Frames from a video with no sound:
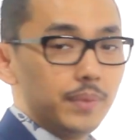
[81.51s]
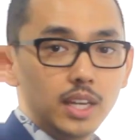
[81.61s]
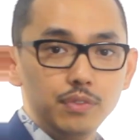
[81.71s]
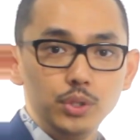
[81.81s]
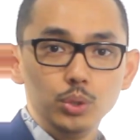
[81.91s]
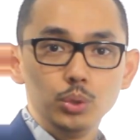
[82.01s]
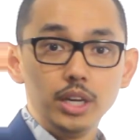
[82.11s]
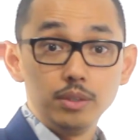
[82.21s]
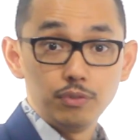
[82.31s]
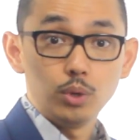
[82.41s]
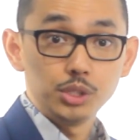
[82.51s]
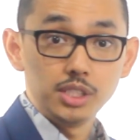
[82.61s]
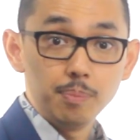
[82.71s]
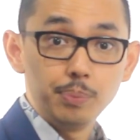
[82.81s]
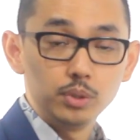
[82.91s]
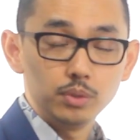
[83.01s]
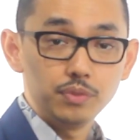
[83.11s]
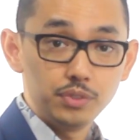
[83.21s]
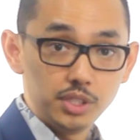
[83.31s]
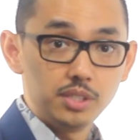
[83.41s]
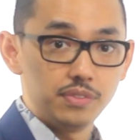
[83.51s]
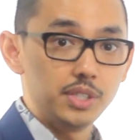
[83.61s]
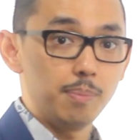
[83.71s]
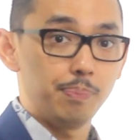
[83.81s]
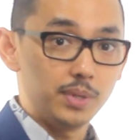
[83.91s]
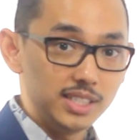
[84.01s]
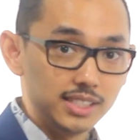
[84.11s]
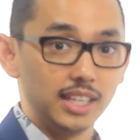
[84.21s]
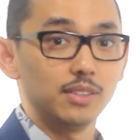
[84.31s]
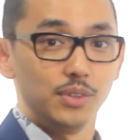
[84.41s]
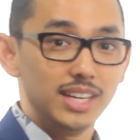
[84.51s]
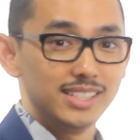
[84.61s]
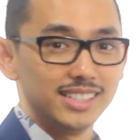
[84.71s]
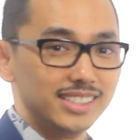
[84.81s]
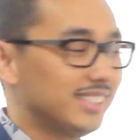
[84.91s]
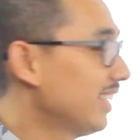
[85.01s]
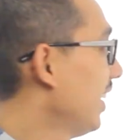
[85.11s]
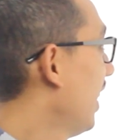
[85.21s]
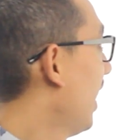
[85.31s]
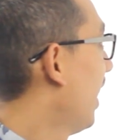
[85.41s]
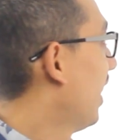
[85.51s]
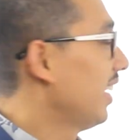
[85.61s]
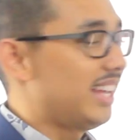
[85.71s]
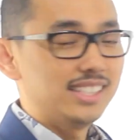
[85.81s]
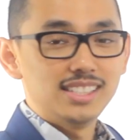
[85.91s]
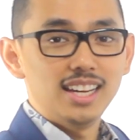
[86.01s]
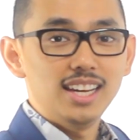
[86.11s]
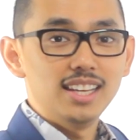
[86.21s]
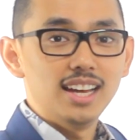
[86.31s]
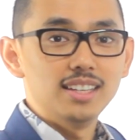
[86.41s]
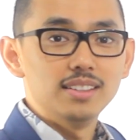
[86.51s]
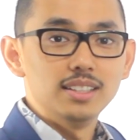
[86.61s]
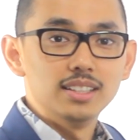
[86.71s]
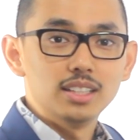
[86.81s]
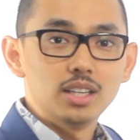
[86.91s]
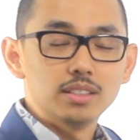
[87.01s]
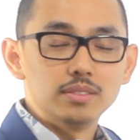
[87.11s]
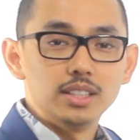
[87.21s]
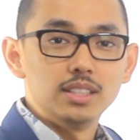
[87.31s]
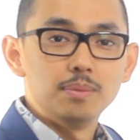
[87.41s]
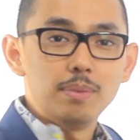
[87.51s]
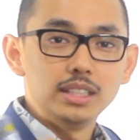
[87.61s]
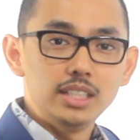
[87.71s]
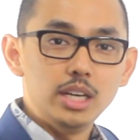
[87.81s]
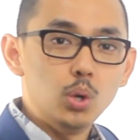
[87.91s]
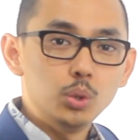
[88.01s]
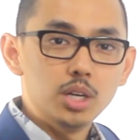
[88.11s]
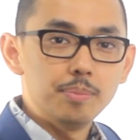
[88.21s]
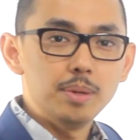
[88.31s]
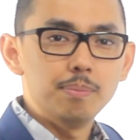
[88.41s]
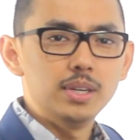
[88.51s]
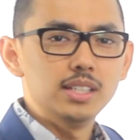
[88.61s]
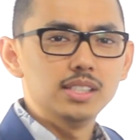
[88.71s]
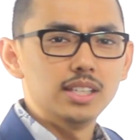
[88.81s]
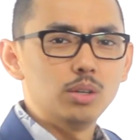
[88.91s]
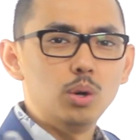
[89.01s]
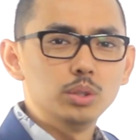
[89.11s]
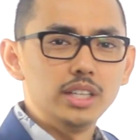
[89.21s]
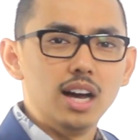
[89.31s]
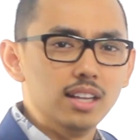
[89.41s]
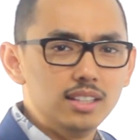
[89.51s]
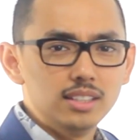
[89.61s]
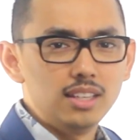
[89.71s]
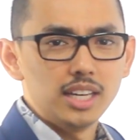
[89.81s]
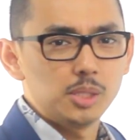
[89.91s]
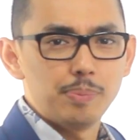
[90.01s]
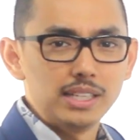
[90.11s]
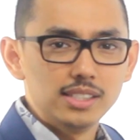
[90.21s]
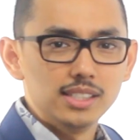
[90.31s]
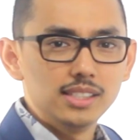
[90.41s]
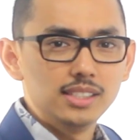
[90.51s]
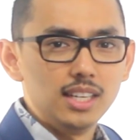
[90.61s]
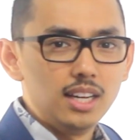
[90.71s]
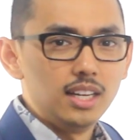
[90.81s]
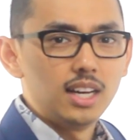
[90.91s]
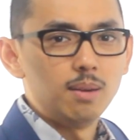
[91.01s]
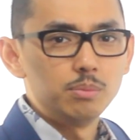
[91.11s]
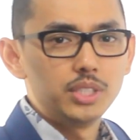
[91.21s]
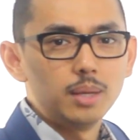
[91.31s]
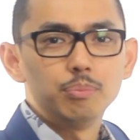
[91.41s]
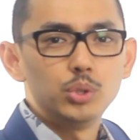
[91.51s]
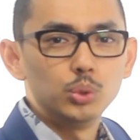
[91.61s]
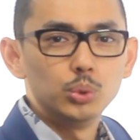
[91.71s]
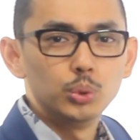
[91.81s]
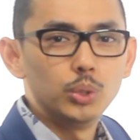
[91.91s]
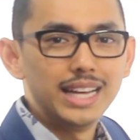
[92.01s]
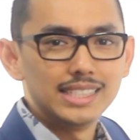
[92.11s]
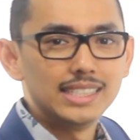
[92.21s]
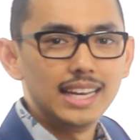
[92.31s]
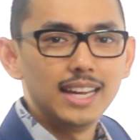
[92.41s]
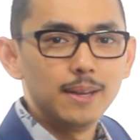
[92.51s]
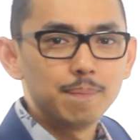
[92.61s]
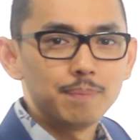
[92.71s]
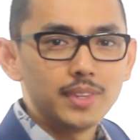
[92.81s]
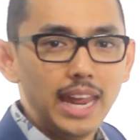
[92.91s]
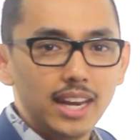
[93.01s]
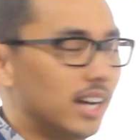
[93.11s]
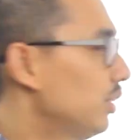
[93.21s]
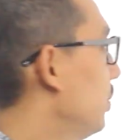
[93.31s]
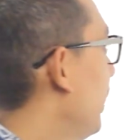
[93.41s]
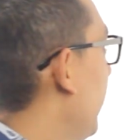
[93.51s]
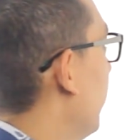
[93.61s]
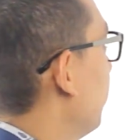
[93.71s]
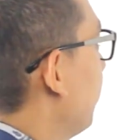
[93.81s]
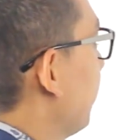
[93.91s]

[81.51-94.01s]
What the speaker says: if you, for simplistic reasons, let's say that the monthly loan commitments and all the other expenses comes up to, let's say, 800 ringgit.